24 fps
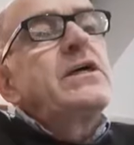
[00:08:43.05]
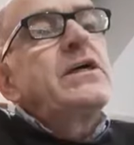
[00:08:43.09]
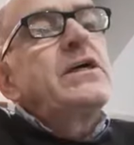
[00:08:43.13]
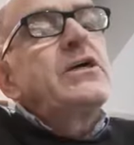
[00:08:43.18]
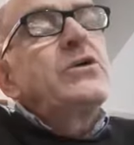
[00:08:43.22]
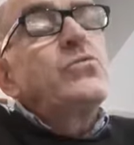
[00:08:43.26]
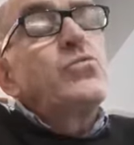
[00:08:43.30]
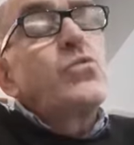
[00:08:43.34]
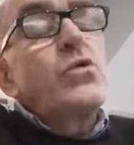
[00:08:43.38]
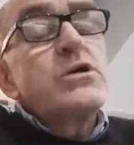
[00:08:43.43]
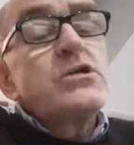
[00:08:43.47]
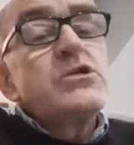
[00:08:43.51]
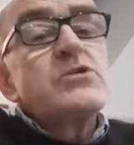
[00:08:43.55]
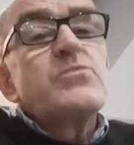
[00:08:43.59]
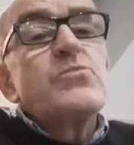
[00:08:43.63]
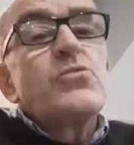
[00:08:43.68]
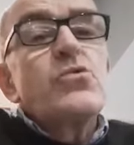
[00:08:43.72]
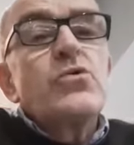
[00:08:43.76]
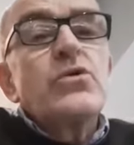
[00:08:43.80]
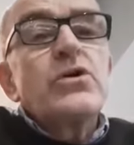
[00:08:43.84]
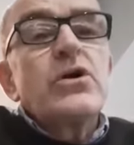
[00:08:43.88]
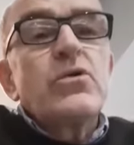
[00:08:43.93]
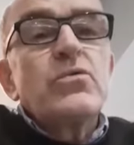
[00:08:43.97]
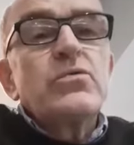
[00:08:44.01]
And once
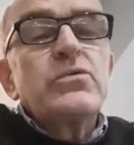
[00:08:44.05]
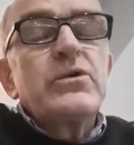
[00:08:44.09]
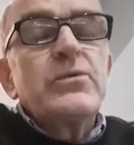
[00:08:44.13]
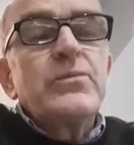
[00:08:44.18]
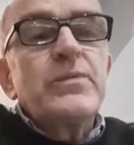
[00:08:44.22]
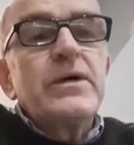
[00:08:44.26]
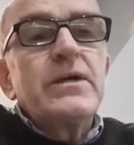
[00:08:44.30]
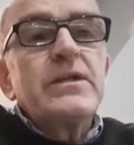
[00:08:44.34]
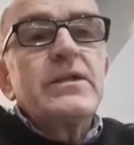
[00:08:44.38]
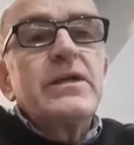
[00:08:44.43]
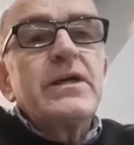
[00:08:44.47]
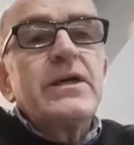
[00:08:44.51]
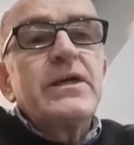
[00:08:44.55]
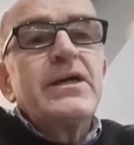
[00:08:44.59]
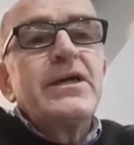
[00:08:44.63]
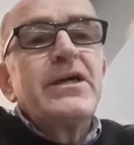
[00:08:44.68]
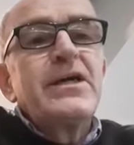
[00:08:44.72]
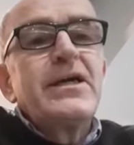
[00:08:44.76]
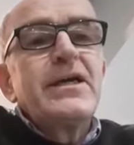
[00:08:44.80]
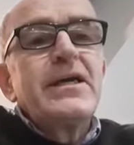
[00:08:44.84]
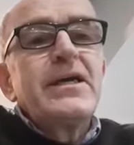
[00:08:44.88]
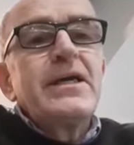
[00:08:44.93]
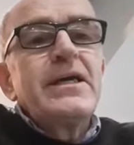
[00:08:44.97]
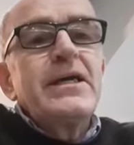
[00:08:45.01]
more, ultimately,
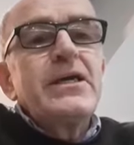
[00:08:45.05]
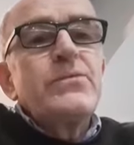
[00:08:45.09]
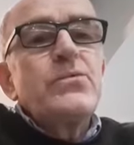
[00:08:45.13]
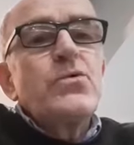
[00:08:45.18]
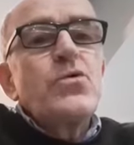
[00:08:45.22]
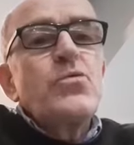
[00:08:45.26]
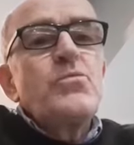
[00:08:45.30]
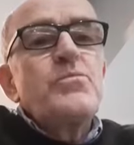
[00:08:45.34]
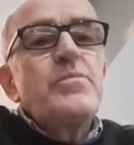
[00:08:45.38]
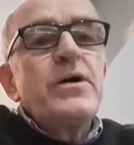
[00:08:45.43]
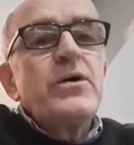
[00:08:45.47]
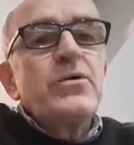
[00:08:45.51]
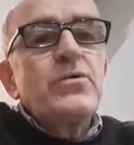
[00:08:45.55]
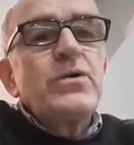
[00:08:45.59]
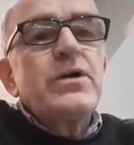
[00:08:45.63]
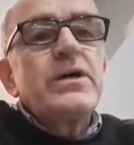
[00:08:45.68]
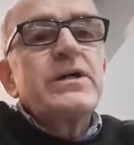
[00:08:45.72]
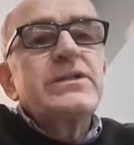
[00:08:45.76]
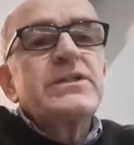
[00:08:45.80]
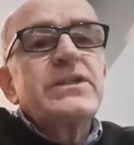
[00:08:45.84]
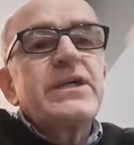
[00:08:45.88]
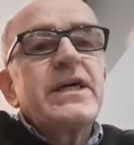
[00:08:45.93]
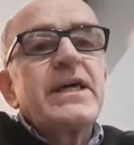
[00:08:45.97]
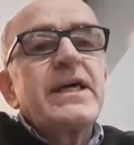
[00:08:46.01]
he will build
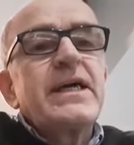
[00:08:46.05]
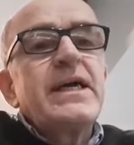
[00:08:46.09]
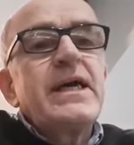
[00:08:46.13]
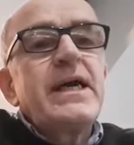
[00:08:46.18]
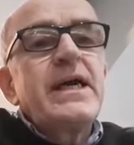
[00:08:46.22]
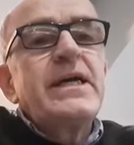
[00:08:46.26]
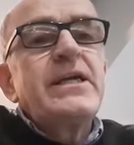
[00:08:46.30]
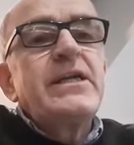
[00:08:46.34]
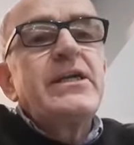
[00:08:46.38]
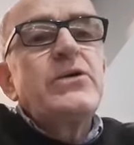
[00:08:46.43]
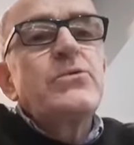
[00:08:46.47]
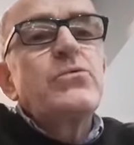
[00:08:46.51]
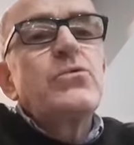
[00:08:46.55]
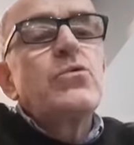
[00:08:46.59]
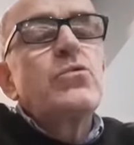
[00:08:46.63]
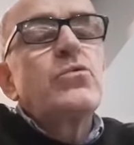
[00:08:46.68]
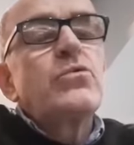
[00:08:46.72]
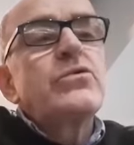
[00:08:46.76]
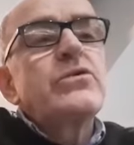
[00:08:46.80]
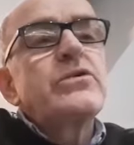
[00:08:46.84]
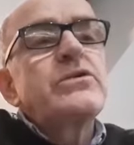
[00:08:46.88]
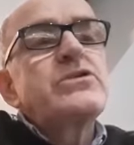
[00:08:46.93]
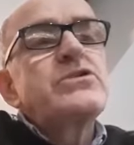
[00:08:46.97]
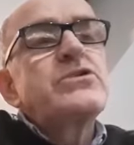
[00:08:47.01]
us again. He
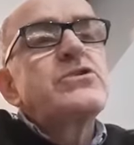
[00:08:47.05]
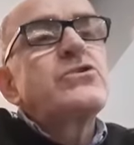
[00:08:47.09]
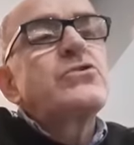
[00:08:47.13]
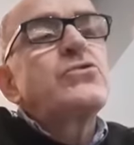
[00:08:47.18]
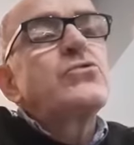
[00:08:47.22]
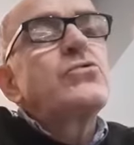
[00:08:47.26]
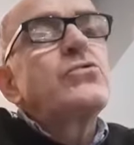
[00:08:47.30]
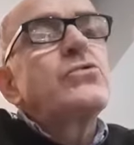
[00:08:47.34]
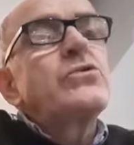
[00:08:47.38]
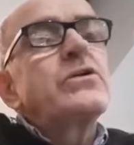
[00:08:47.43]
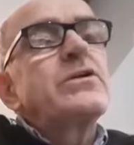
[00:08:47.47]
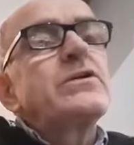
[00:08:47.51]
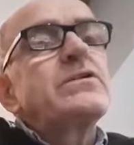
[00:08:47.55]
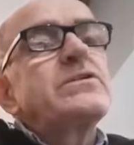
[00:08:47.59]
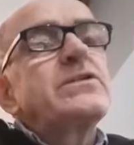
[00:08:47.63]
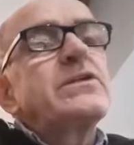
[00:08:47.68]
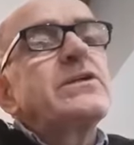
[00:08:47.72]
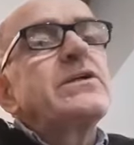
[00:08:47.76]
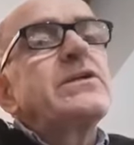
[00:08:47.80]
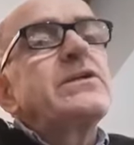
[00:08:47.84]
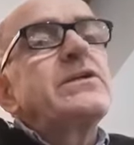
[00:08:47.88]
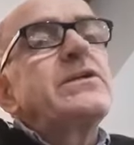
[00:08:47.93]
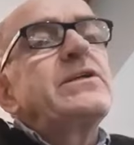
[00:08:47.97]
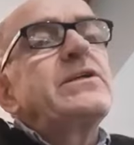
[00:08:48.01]
will restore us.
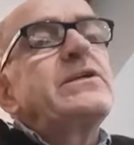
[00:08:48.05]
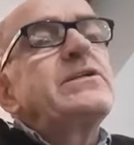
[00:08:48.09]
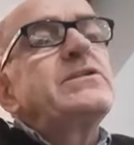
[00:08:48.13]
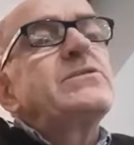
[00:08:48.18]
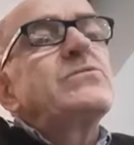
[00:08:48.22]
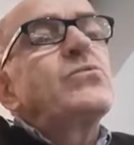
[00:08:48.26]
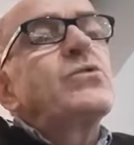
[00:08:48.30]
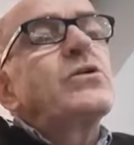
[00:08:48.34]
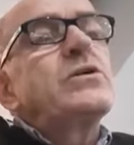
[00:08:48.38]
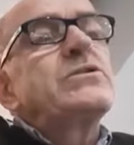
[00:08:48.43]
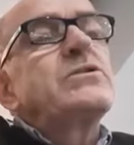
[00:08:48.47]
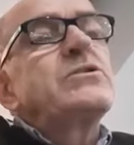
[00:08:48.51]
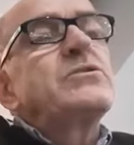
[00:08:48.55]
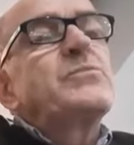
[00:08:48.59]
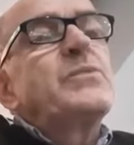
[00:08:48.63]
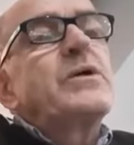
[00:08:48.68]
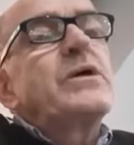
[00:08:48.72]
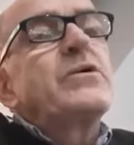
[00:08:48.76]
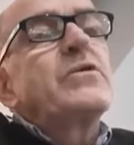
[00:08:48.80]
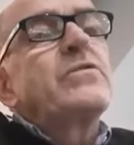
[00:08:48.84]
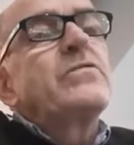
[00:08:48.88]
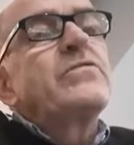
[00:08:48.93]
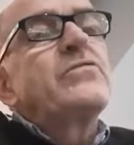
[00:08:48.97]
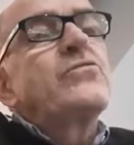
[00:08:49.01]
These words
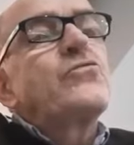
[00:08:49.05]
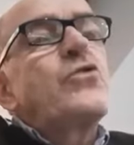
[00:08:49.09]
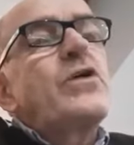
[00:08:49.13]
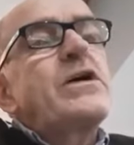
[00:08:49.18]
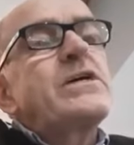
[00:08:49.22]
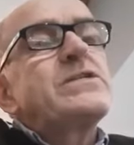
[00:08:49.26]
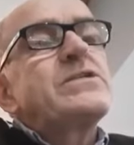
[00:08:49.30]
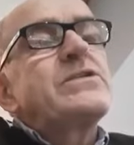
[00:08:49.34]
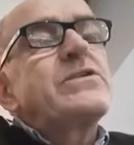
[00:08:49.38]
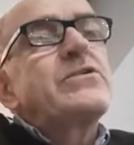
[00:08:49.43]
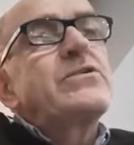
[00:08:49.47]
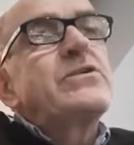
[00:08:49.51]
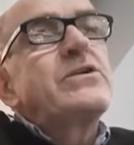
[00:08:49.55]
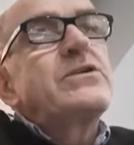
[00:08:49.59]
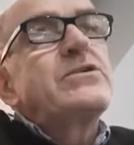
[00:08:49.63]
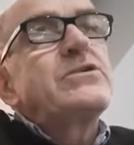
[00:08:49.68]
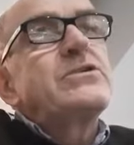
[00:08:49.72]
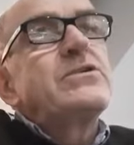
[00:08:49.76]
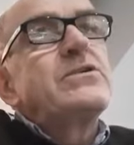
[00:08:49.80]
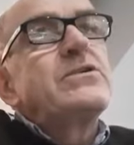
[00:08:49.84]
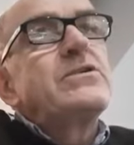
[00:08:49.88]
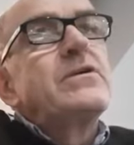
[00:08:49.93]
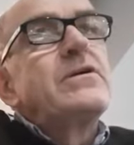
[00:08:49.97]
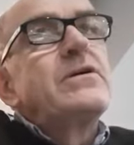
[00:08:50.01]
speak of
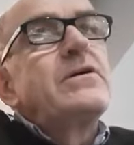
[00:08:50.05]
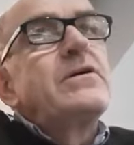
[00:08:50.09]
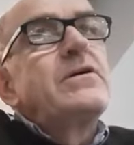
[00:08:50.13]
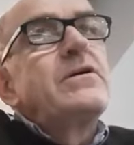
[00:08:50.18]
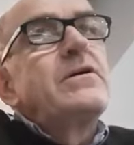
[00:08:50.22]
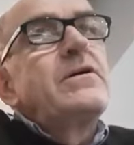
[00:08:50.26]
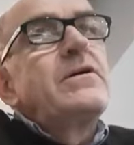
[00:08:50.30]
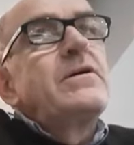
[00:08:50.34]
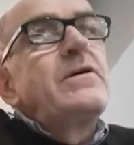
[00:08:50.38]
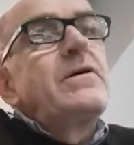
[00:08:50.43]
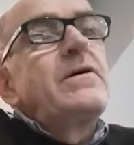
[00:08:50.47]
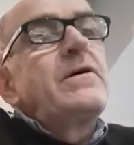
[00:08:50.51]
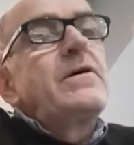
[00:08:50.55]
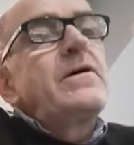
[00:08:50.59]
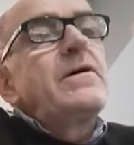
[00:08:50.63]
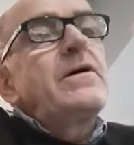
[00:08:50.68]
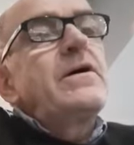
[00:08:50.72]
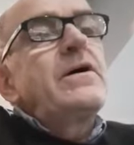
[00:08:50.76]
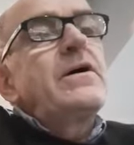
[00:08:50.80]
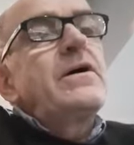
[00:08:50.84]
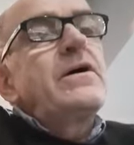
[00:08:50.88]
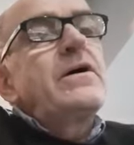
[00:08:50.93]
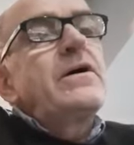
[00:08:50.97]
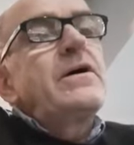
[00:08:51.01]
restoration
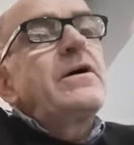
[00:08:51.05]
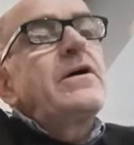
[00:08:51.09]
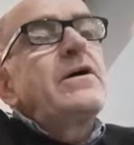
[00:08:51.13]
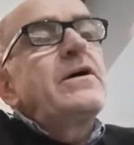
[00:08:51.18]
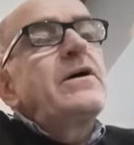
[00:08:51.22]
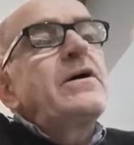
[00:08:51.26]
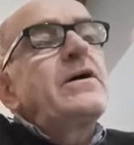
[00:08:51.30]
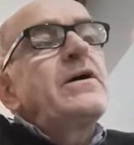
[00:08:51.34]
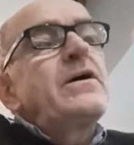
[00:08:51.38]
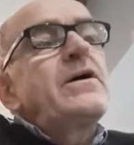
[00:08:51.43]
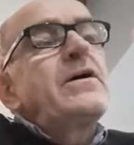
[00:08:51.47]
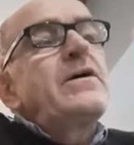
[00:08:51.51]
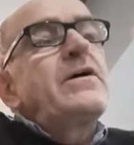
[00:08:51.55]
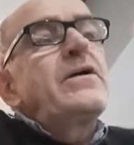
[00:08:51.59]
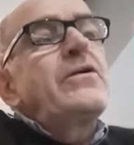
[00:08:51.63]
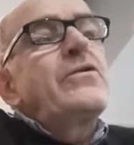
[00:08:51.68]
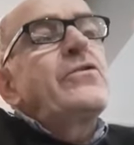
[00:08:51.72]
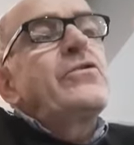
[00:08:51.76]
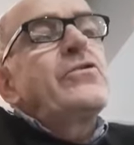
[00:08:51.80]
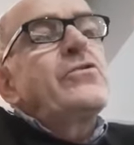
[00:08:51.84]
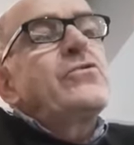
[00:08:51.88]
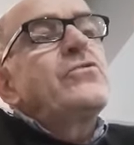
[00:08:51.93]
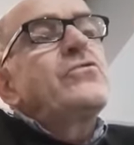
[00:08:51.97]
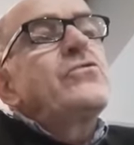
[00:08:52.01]

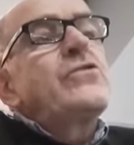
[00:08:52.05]
through